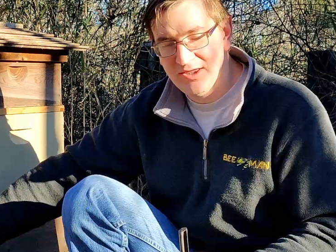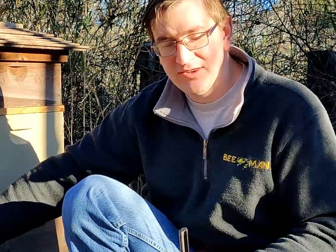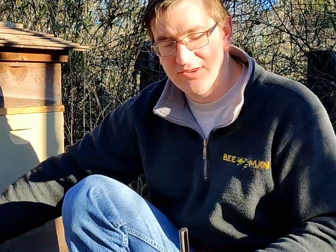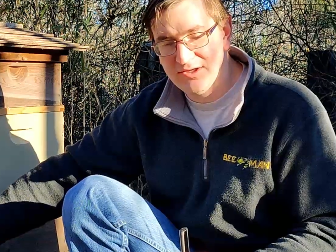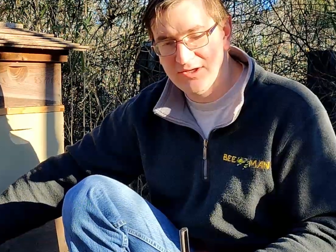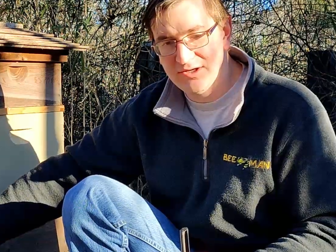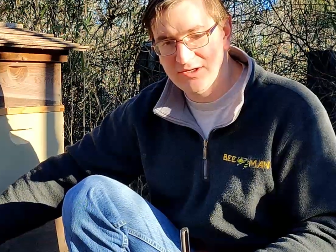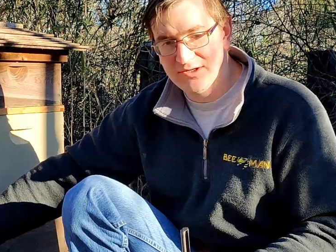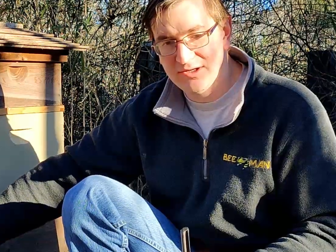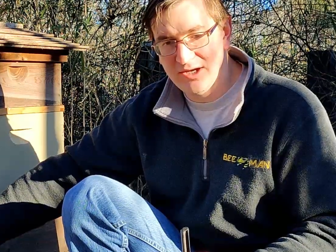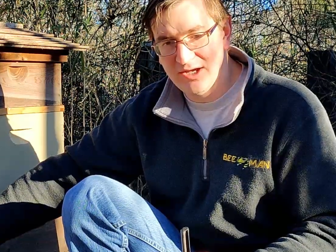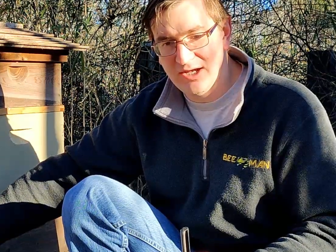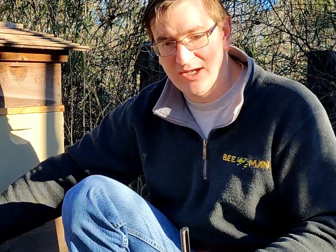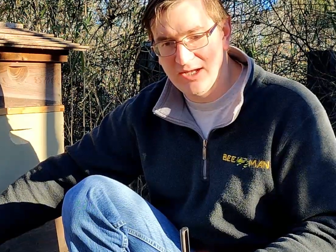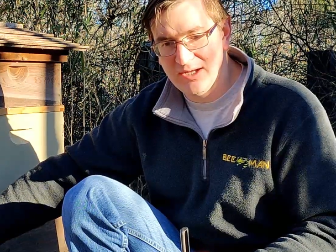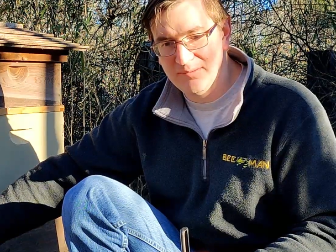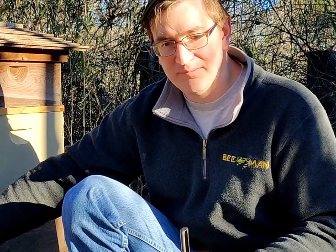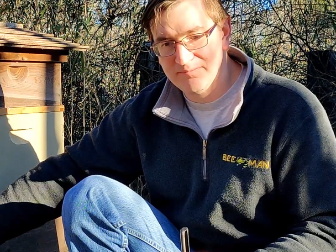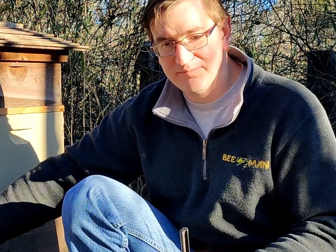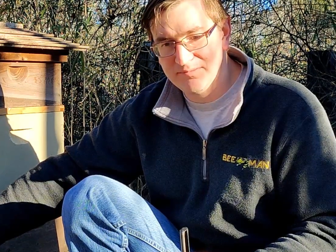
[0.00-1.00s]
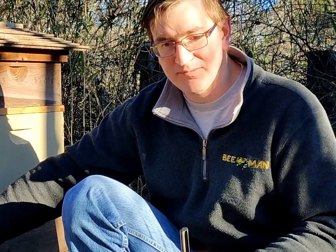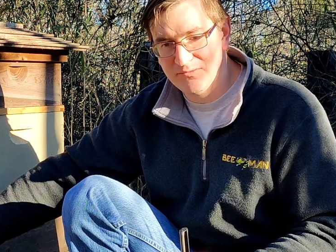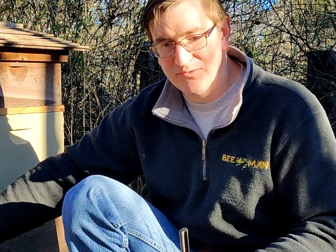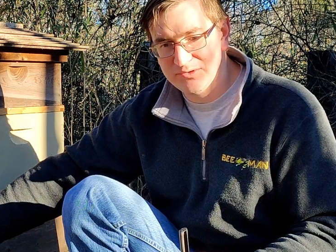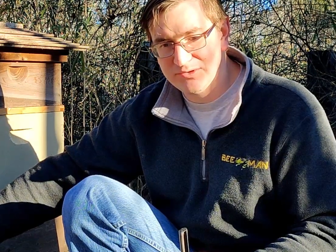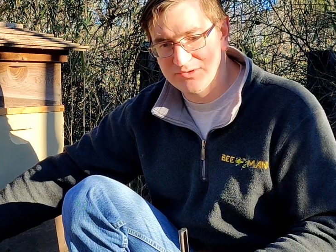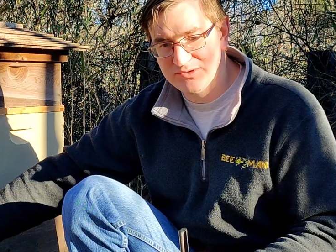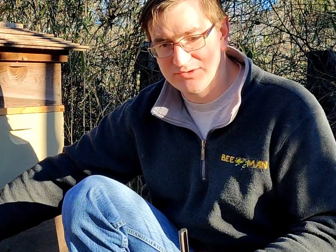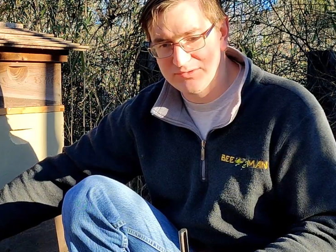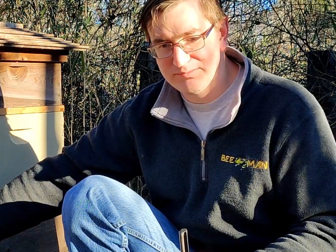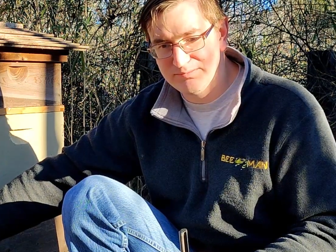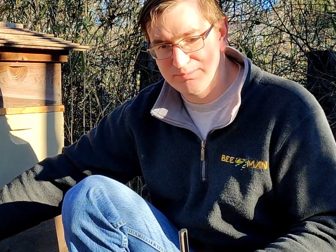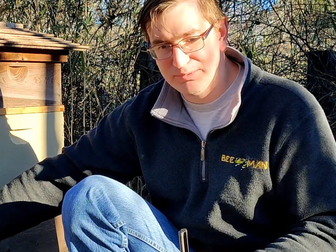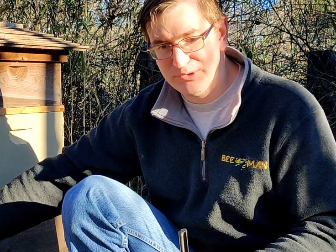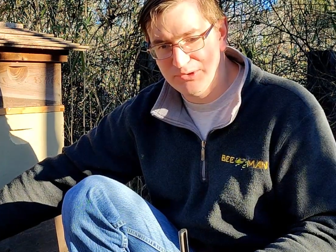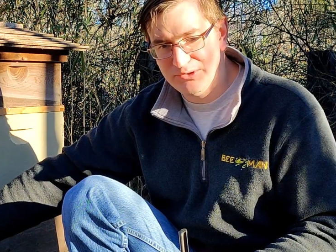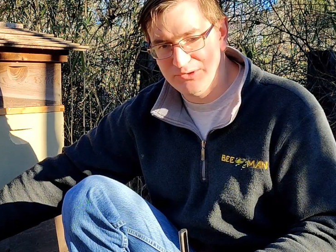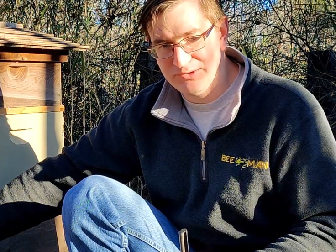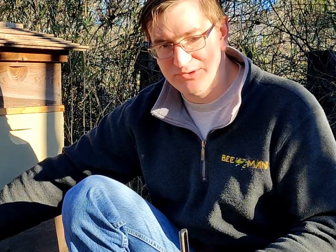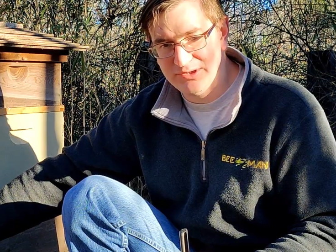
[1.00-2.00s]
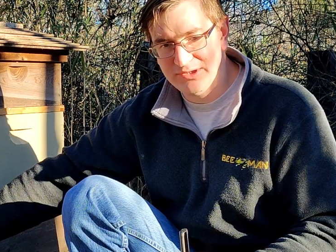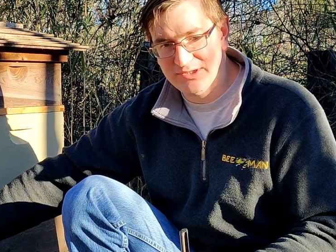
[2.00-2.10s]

there was brood.